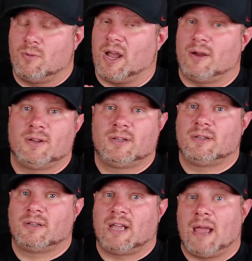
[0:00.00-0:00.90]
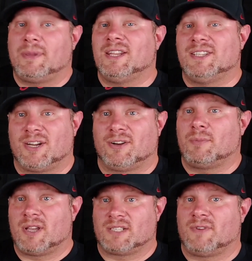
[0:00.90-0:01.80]
wow, I'm getting teared
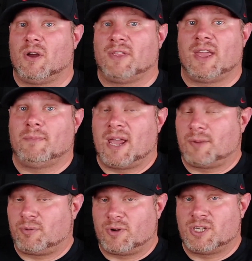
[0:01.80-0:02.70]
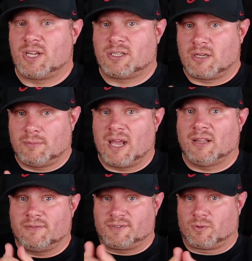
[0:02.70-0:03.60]
up because of all that, my appreciation and my
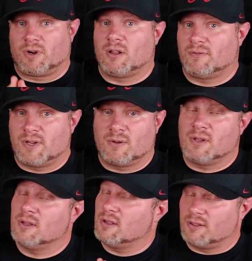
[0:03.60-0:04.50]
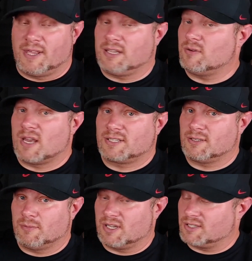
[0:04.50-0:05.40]
love toward all of you. Thank you guys
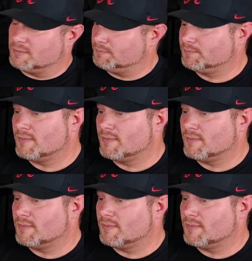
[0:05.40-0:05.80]
so much.